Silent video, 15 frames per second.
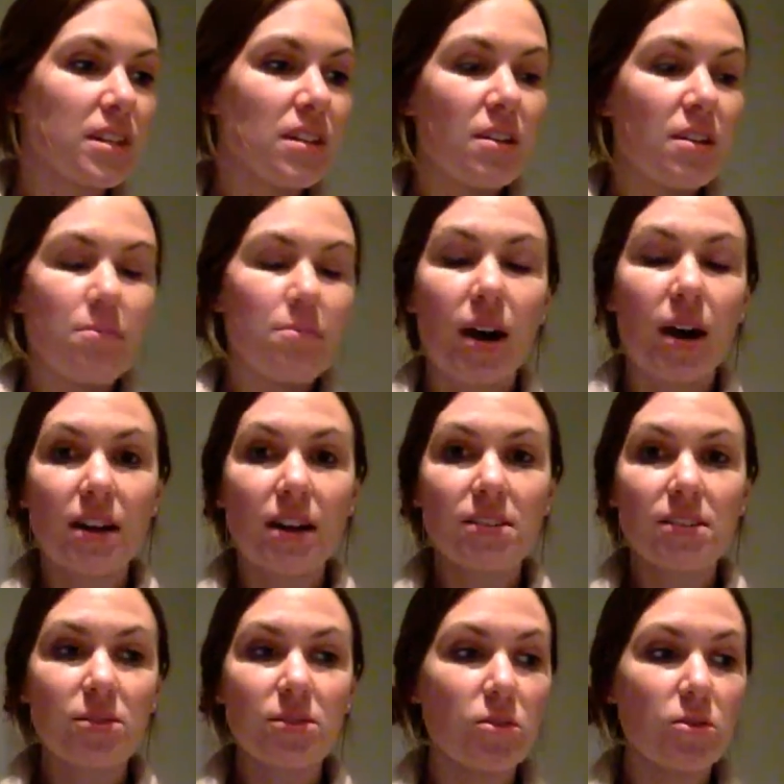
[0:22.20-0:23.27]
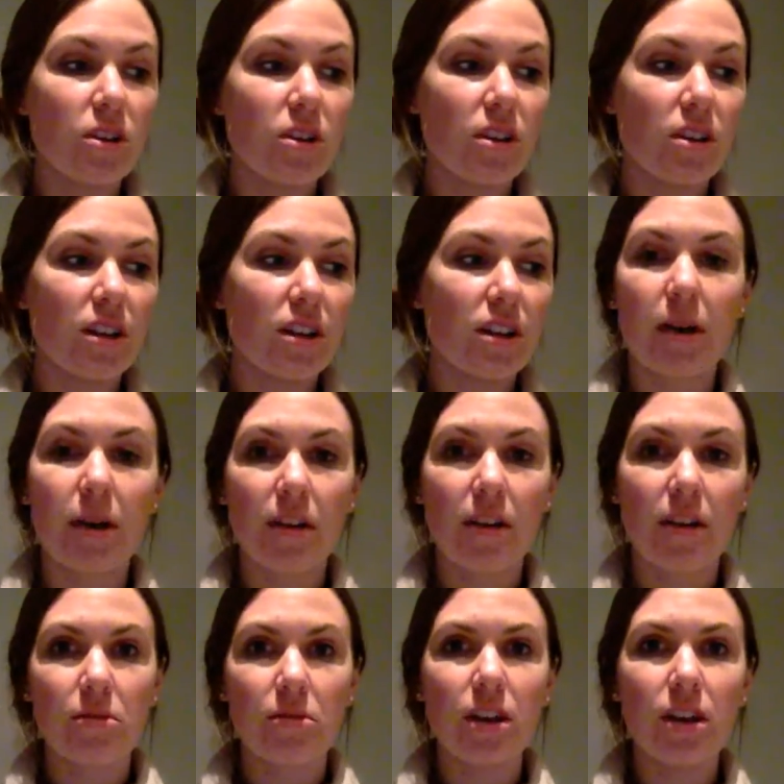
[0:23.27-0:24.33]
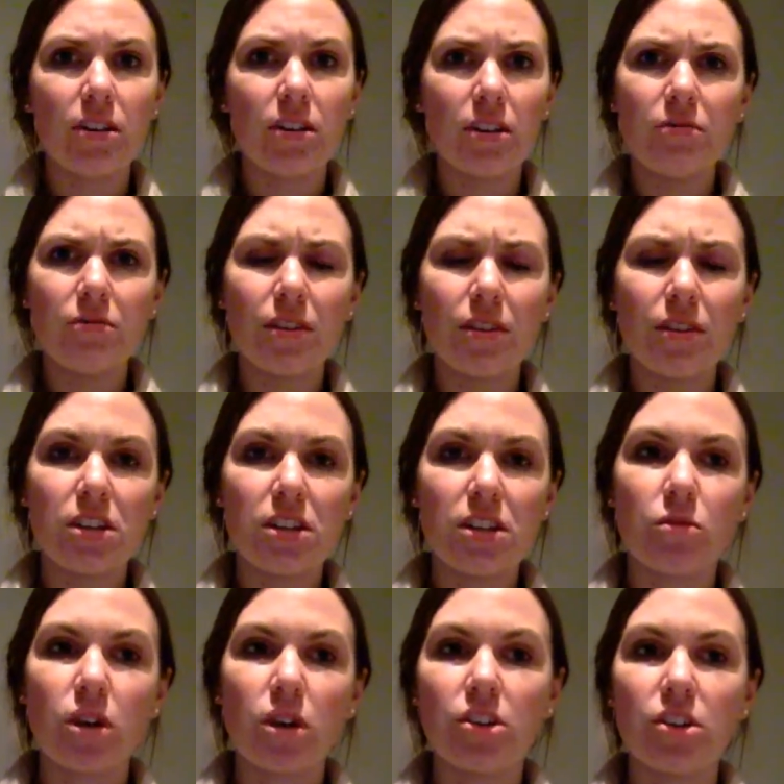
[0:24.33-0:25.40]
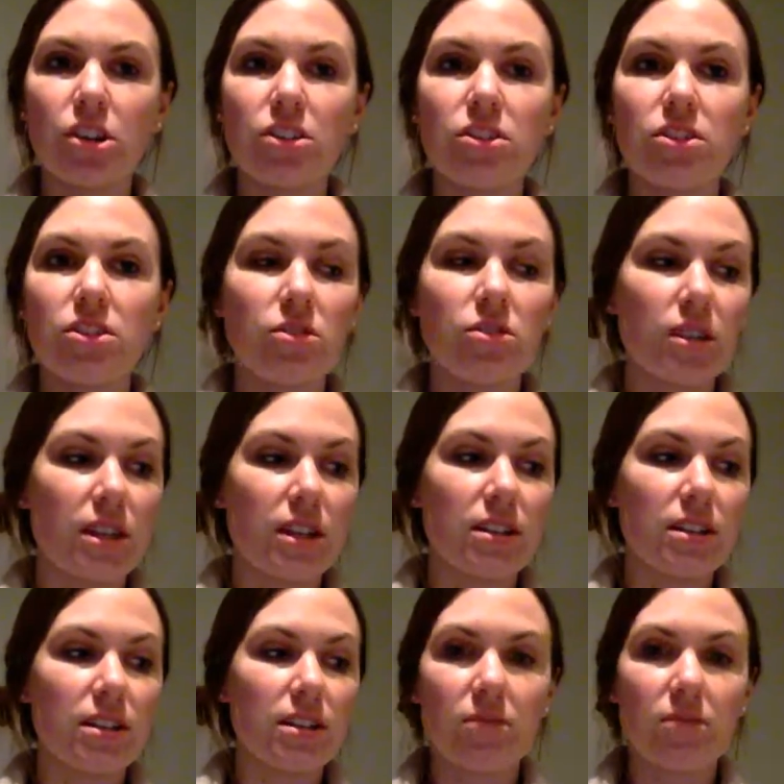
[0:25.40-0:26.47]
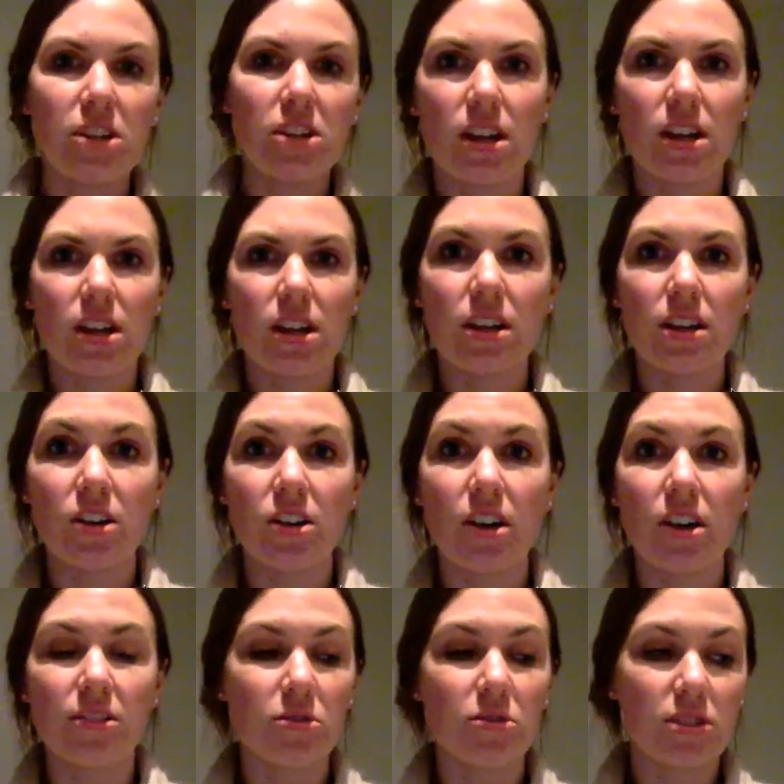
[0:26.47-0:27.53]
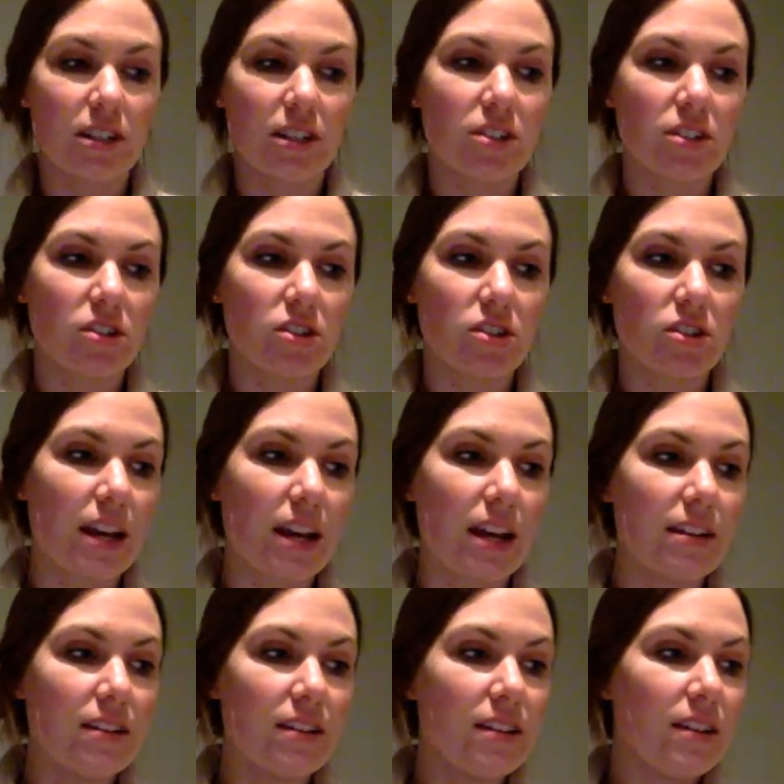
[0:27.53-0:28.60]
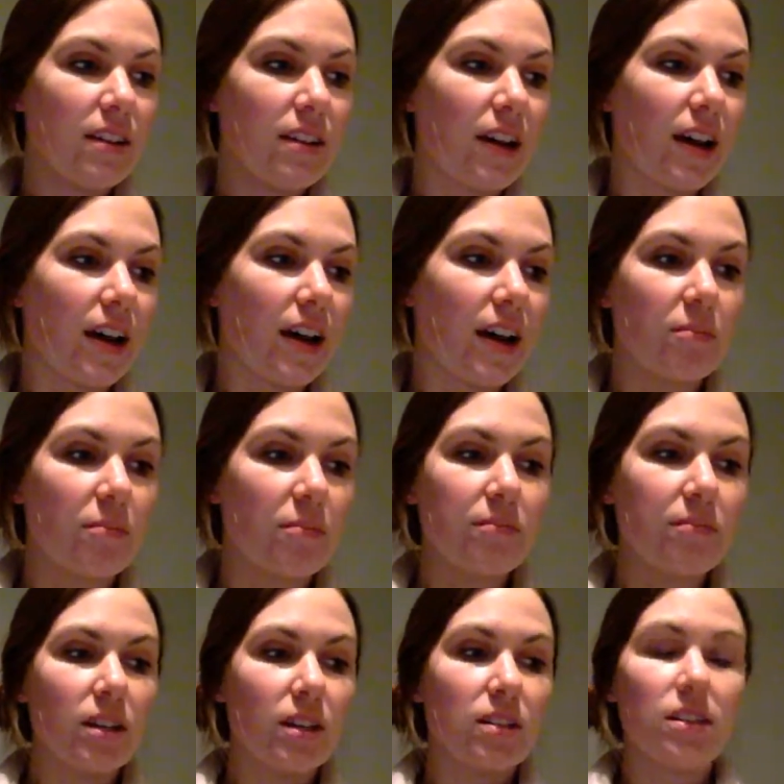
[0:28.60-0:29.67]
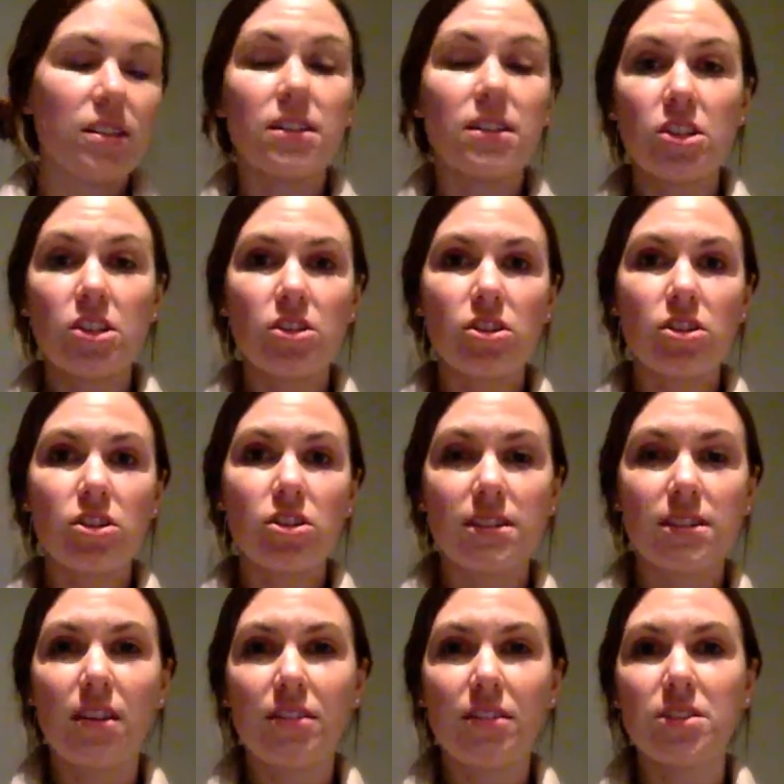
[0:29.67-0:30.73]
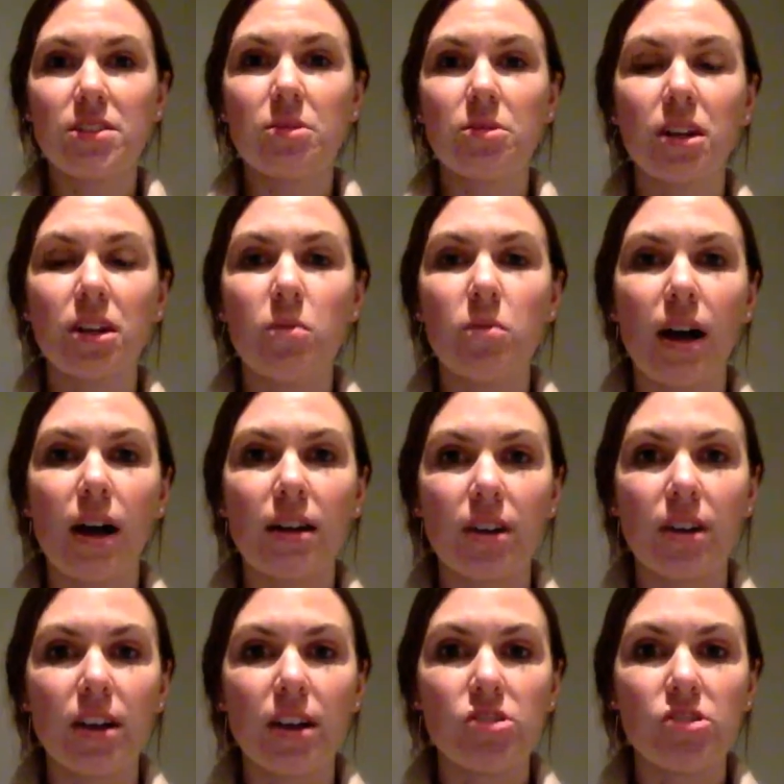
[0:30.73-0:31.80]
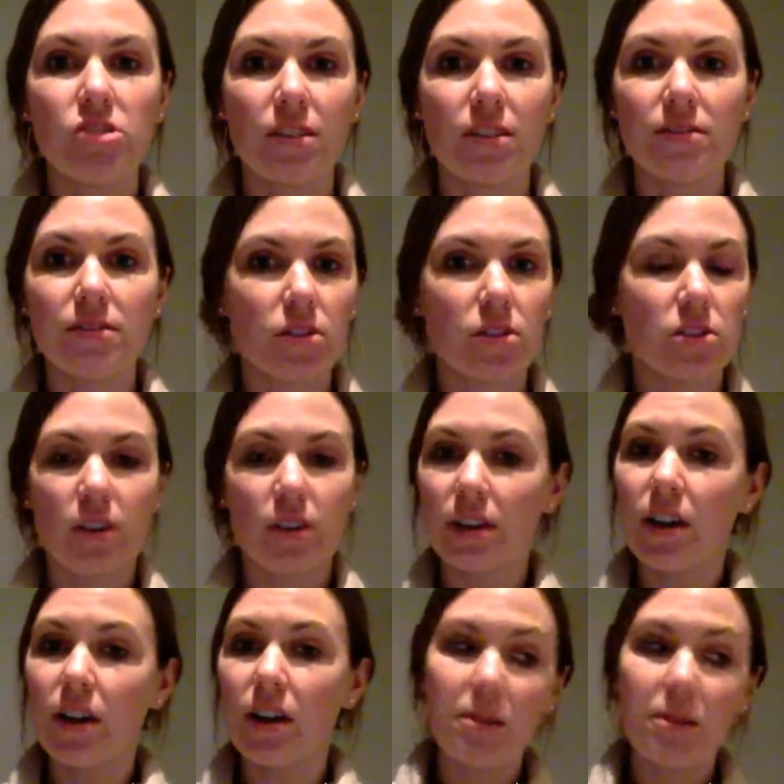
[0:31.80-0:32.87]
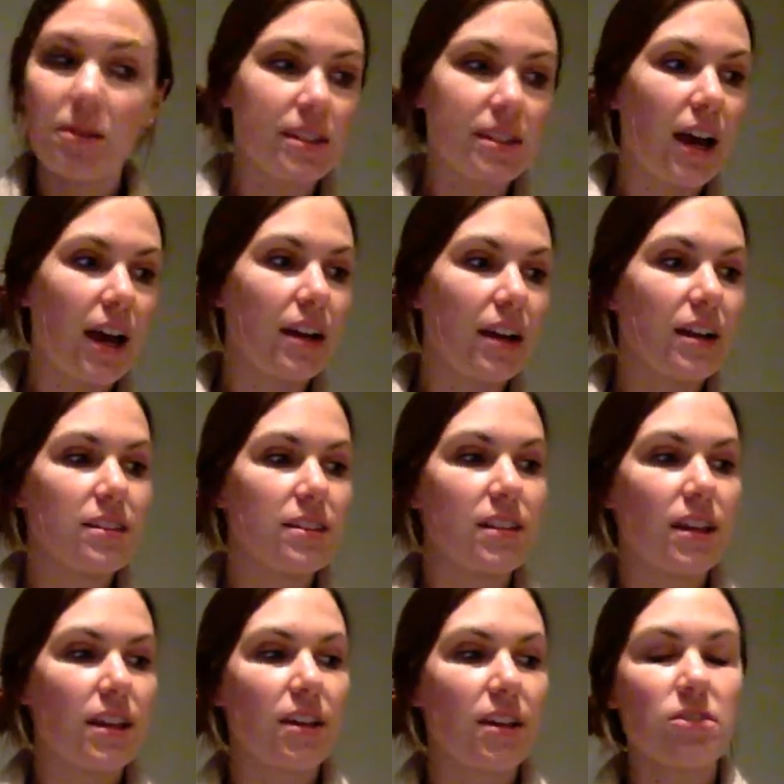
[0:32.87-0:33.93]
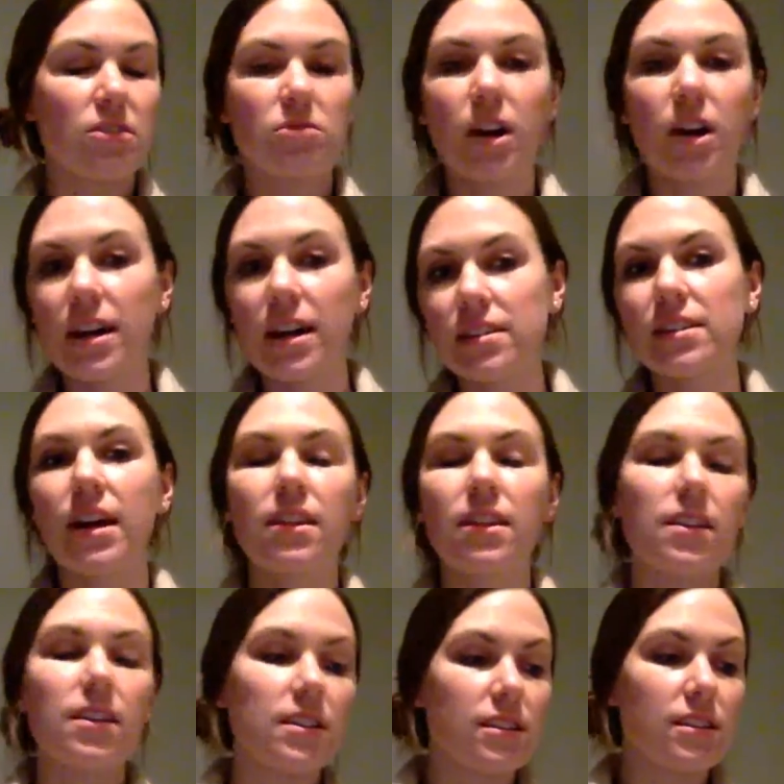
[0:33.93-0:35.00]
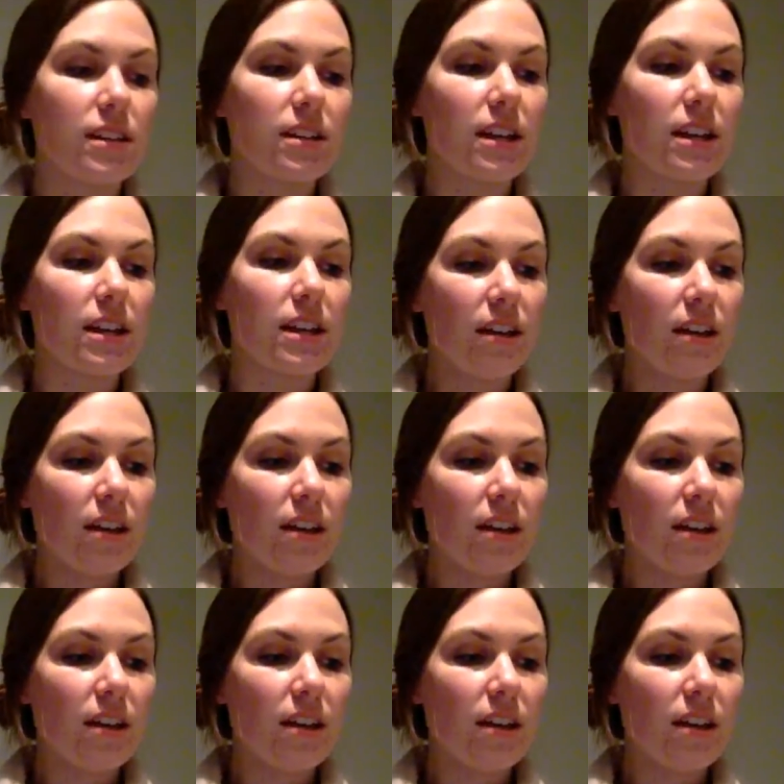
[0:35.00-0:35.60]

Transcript: my school is about 350 to 400 students, ranging kindergarten through sixth grade. Um, the district itself has a really wide range of socioeconomic status and race and ethnicity,